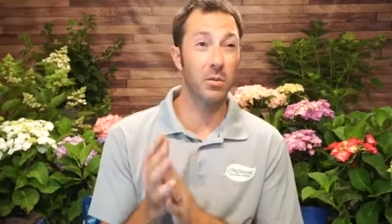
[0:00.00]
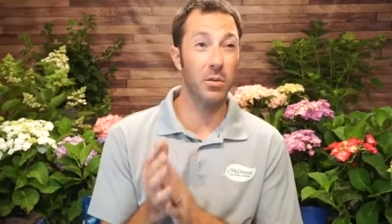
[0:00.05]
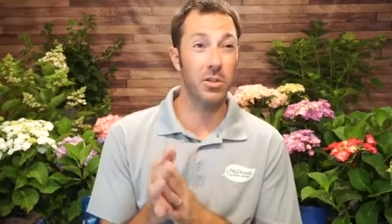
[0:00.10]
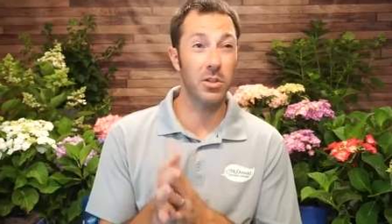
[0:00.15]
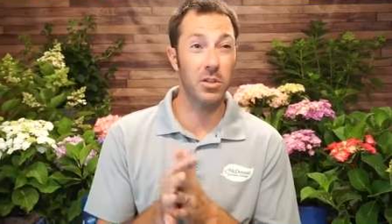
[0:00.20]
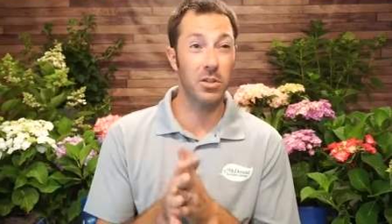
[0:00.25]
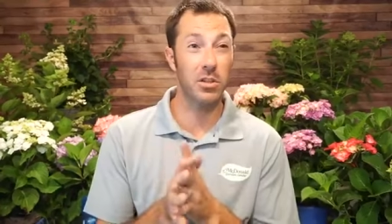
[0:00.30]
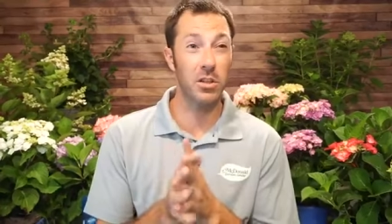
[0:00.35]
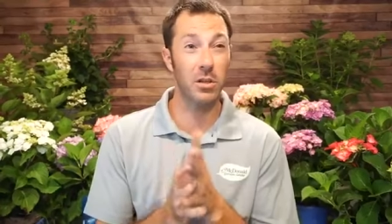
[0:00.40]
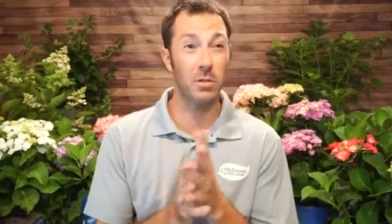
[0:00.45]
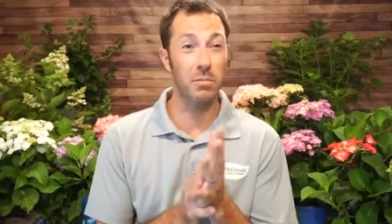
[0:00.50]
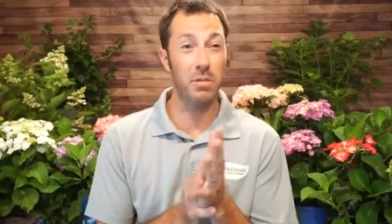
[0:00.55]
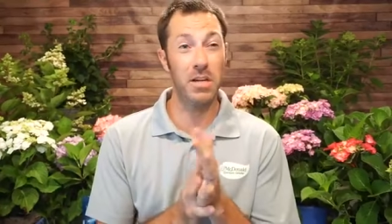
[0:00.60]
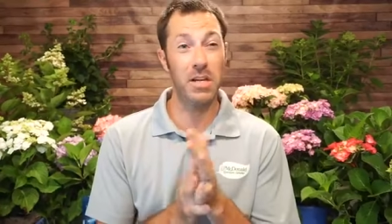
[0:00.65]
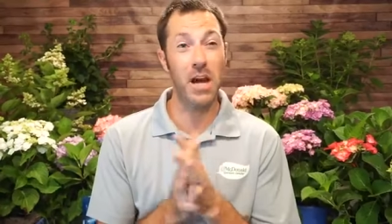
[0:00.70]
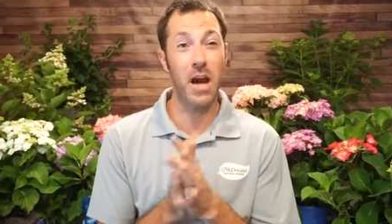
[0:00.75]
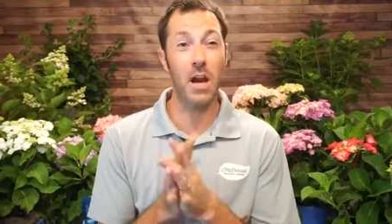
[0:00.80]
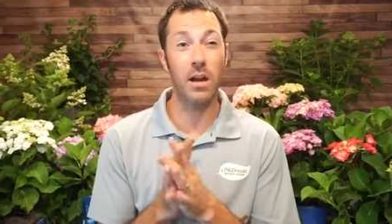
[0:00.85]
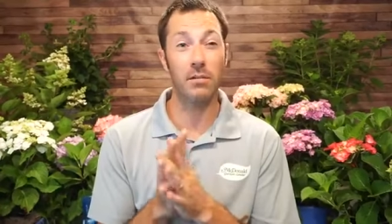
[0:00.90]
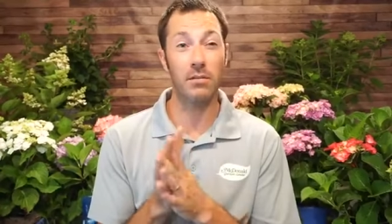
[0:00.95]
which is going to be
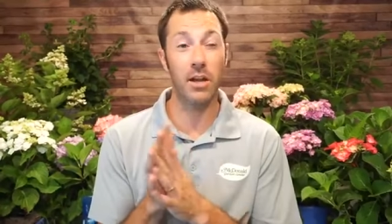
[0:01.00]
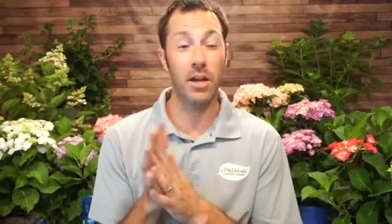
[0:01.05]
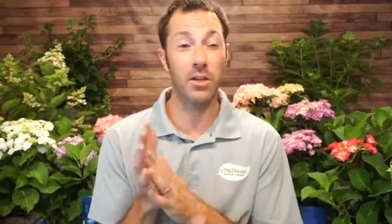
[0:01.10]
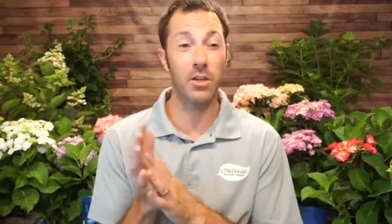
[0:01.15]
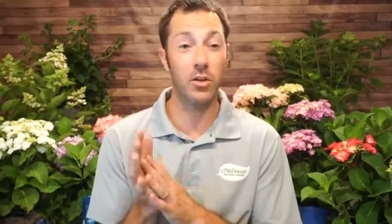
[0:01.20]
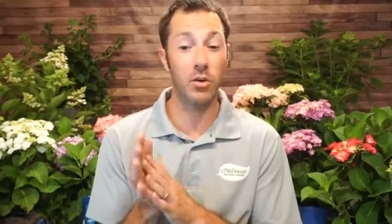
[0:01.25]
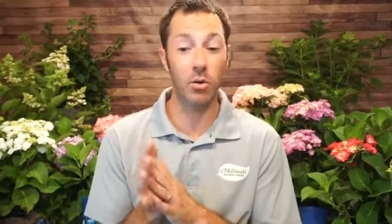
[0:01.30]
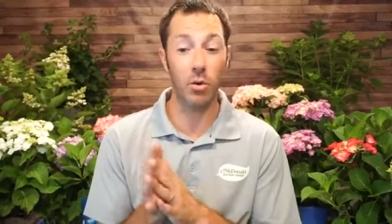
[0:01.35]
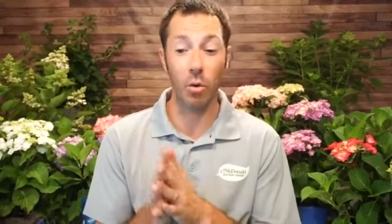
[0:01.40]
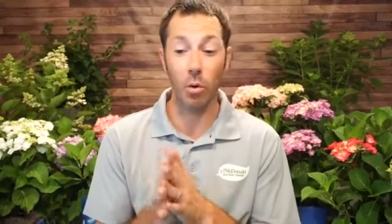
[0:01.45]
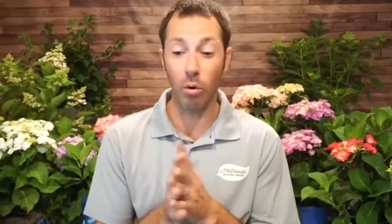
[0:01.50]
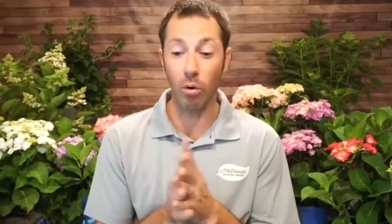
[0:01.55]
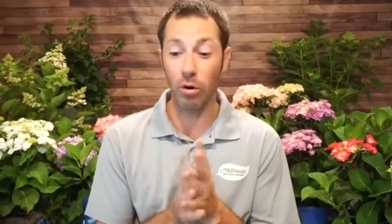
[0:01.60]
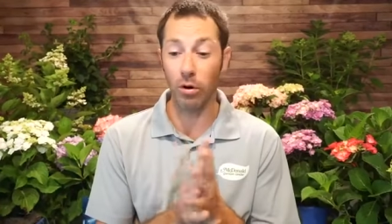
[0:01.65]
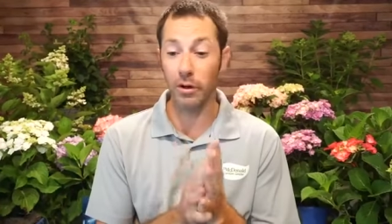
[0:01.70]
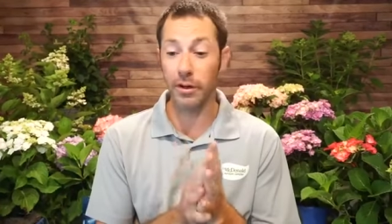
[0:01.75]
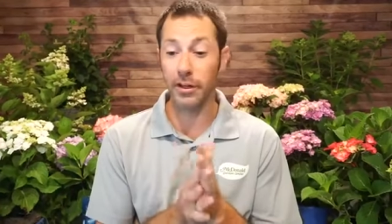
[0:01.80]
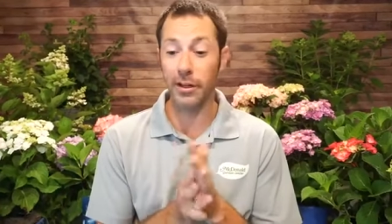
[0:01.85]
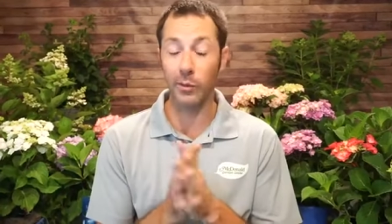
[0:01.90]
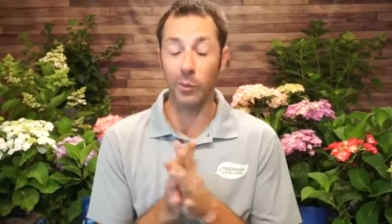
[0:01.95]
kind of like your
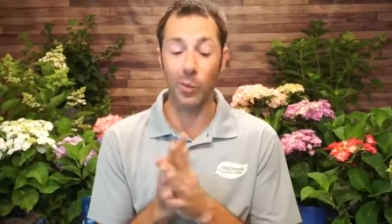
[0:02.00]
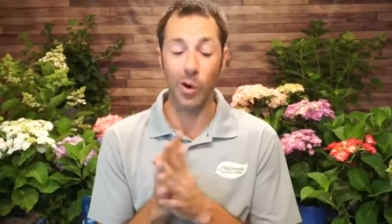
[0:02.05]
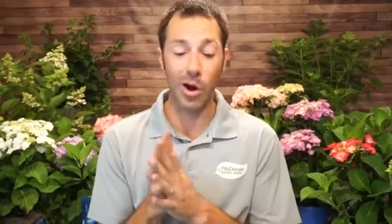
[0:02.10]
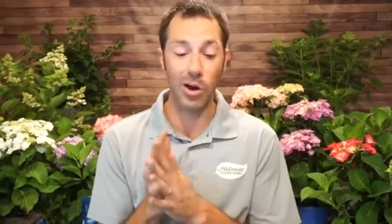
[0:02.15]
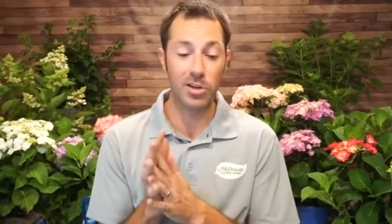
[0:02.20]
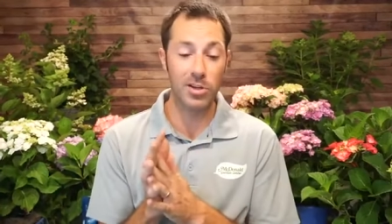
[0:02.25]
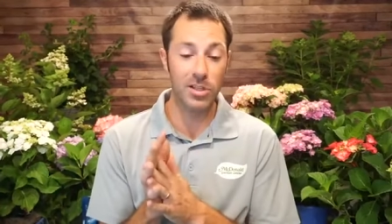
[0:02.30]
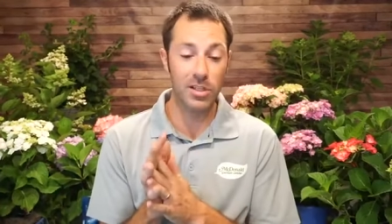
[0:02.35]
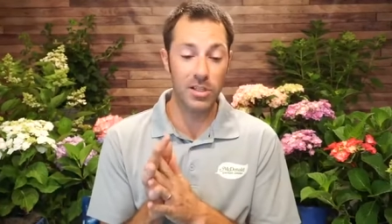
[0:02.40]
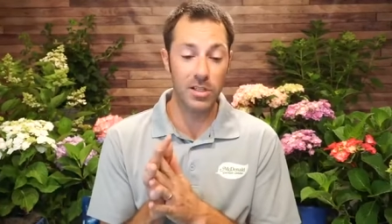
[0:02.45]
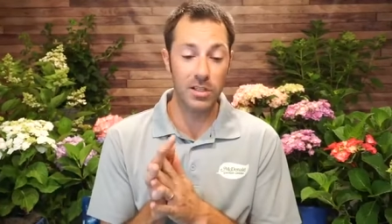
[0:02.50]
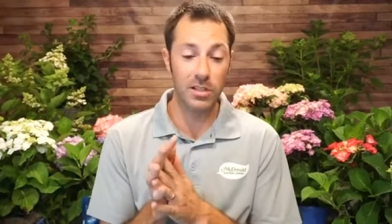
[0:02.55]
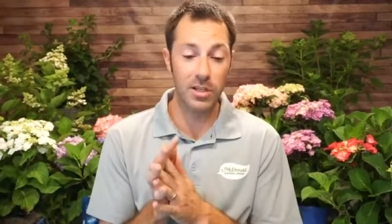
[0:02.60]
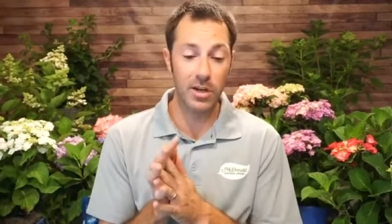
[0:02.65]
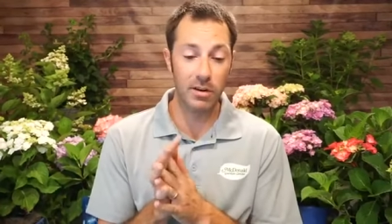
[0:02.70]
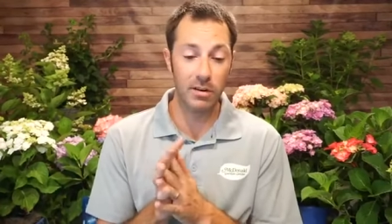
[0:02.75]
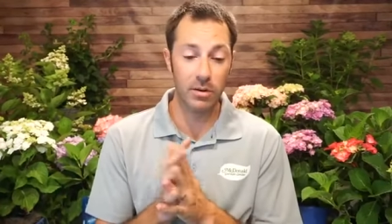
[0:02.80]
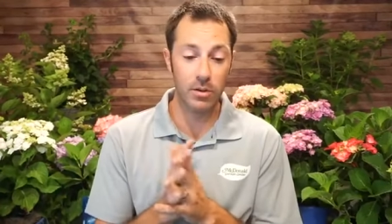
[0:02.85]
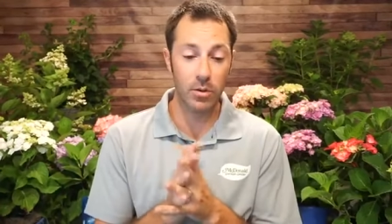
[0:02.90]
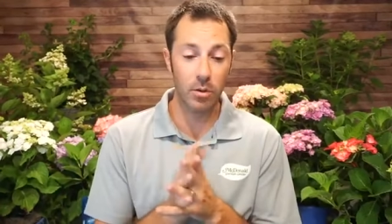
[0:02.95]
Oregon, Washington
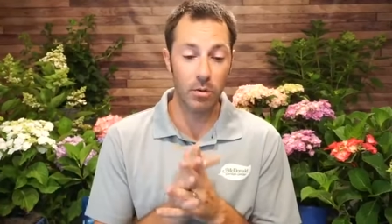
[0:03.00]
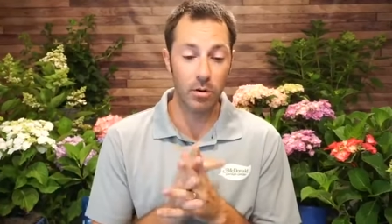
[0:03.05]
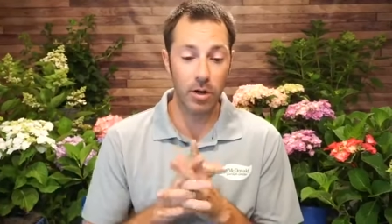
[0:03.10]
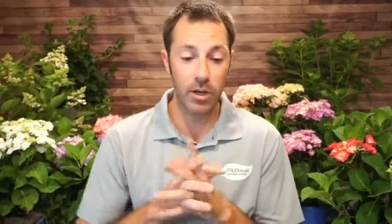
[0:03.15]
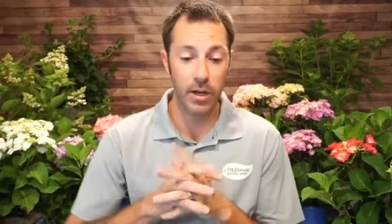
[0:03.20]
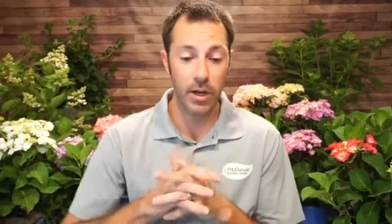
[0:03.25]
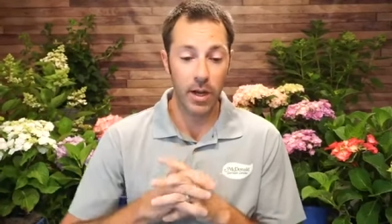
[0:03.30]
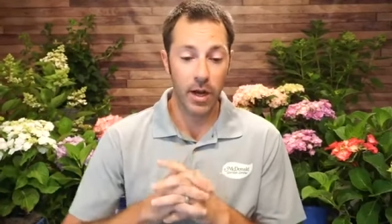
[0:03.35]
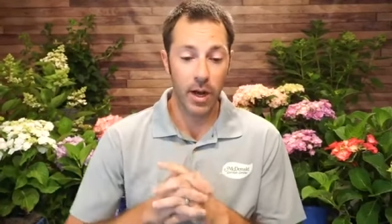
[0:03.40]
territory,